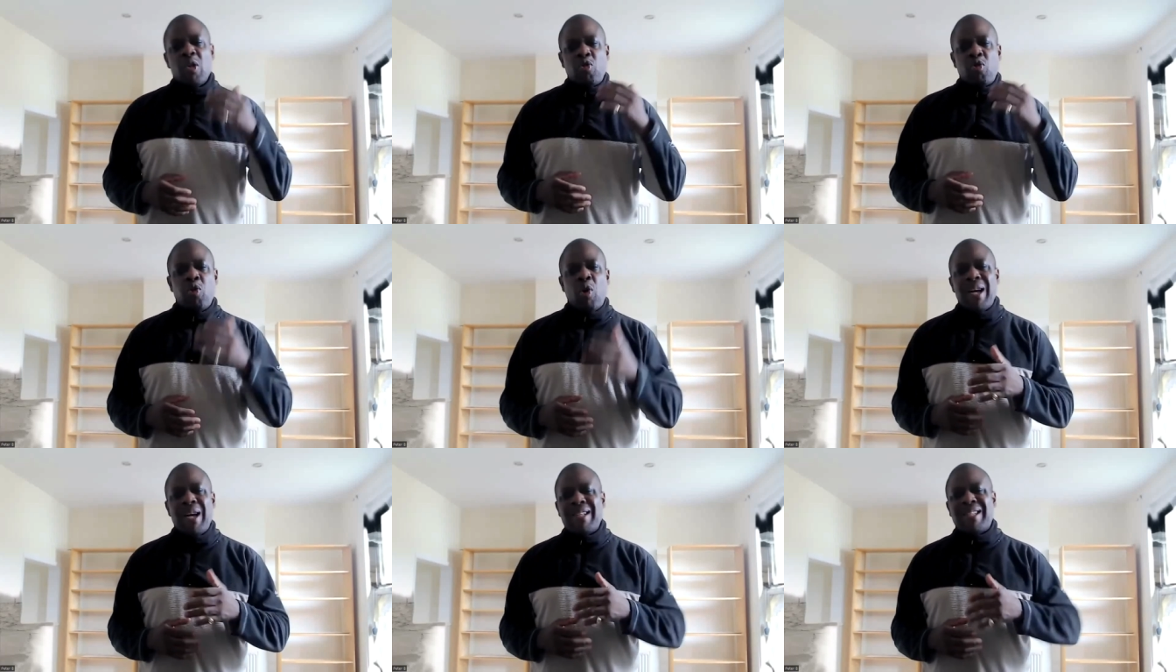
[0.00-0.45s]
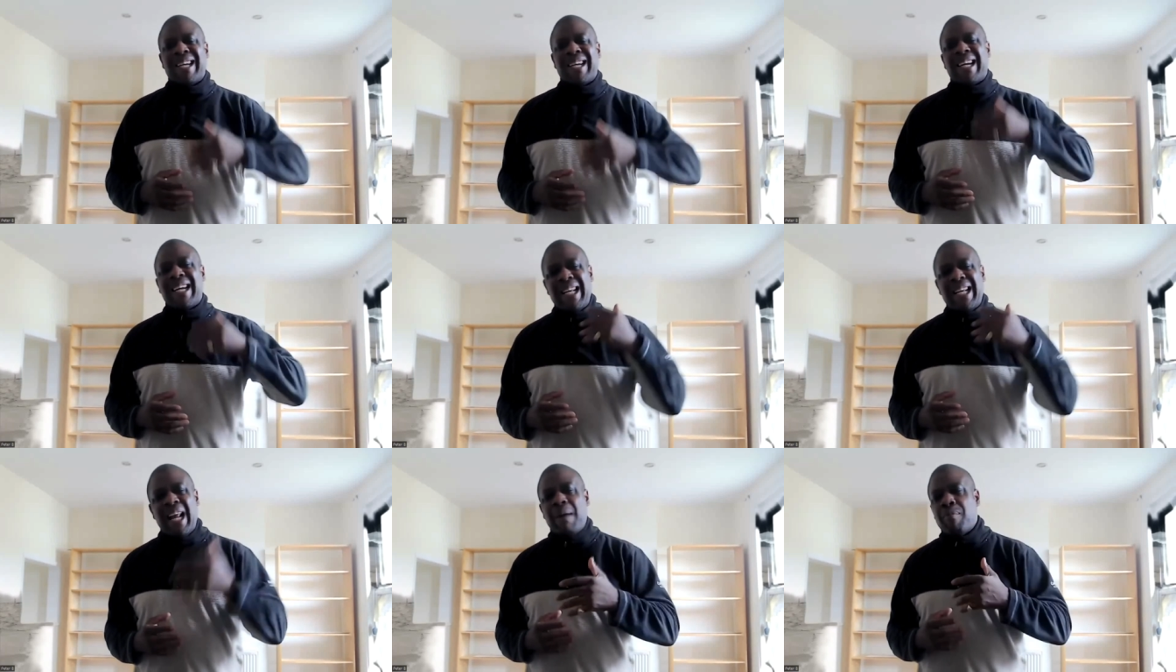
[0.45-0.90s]
trying to
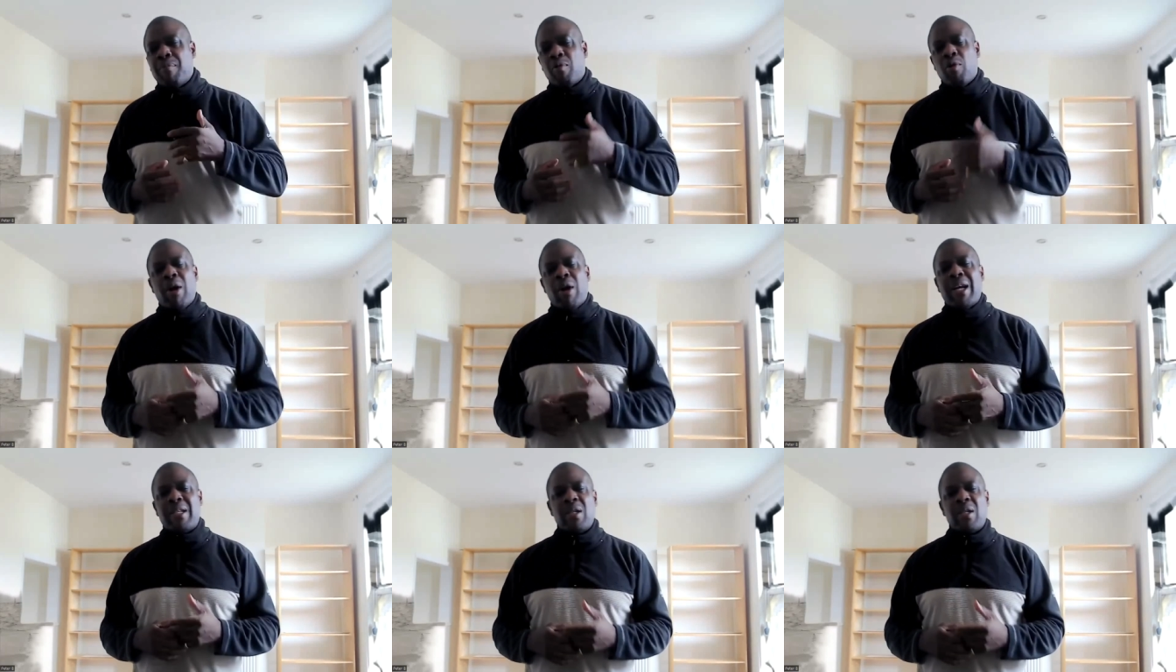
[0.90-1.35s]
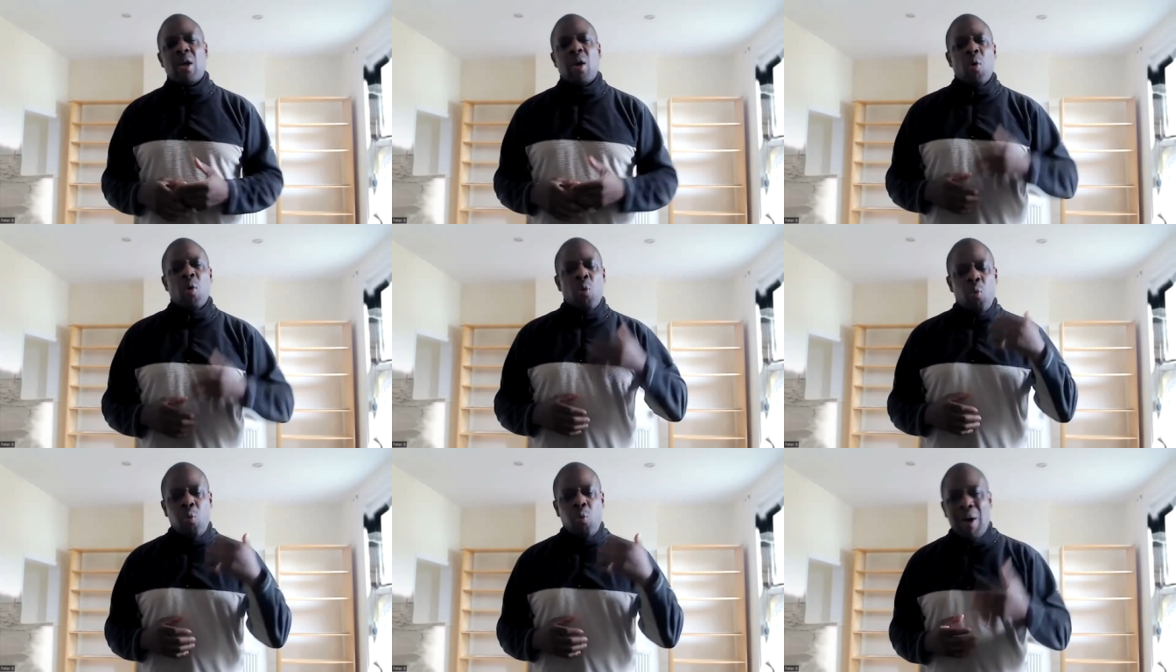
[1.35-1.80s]
glamorize
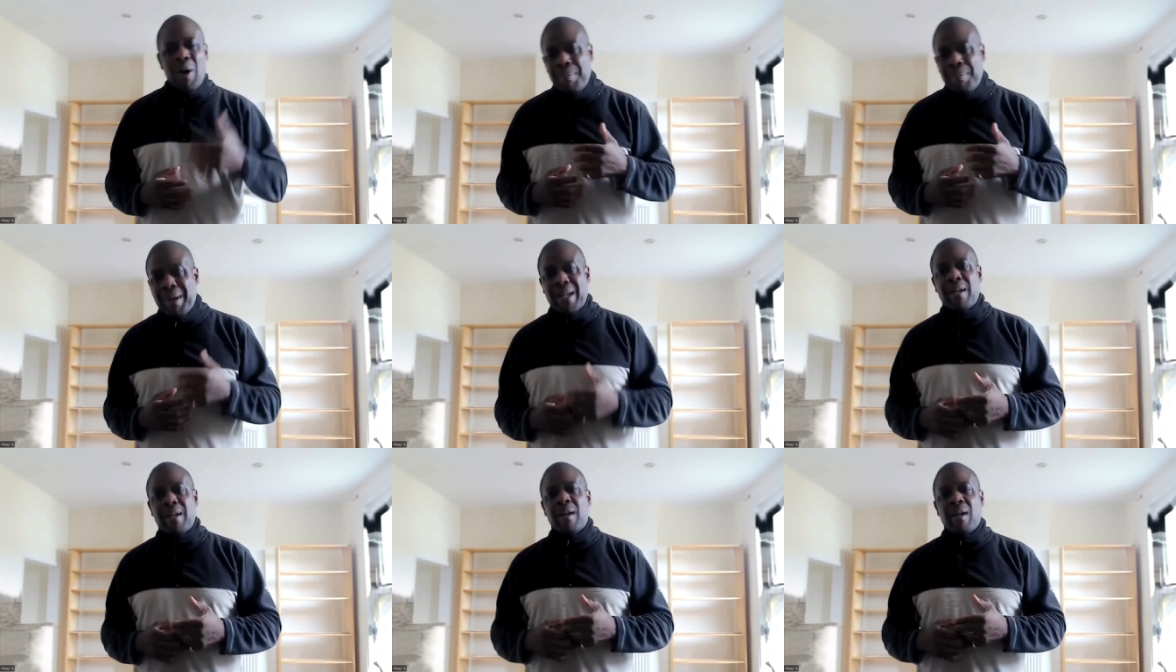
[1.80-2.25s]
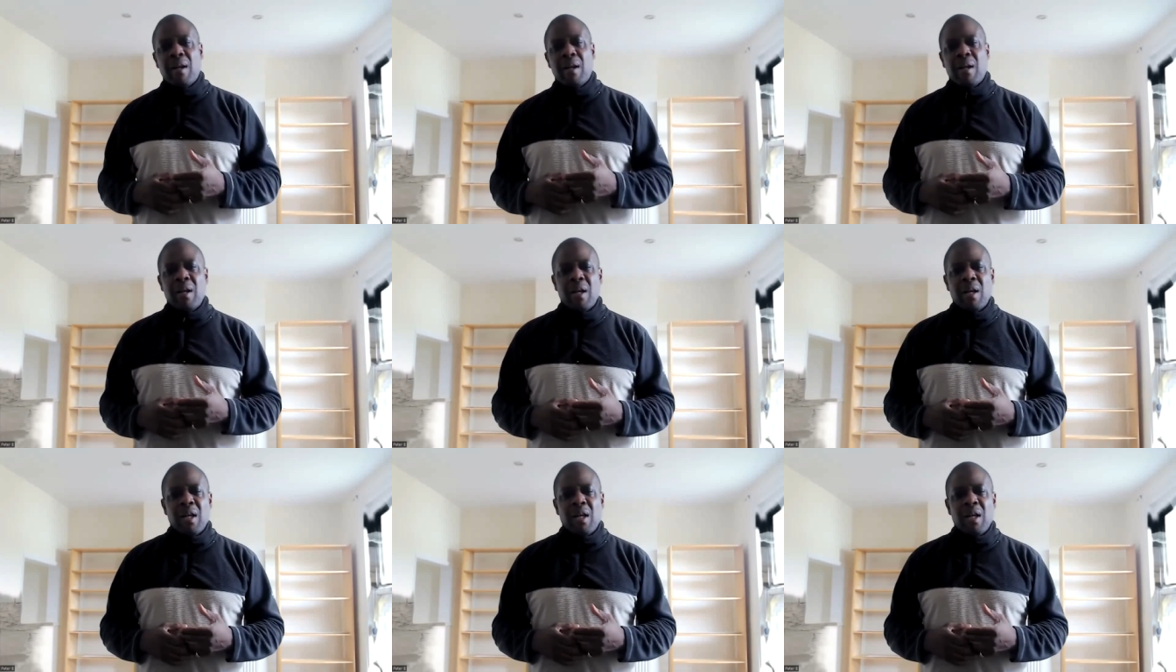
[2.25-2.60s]
women.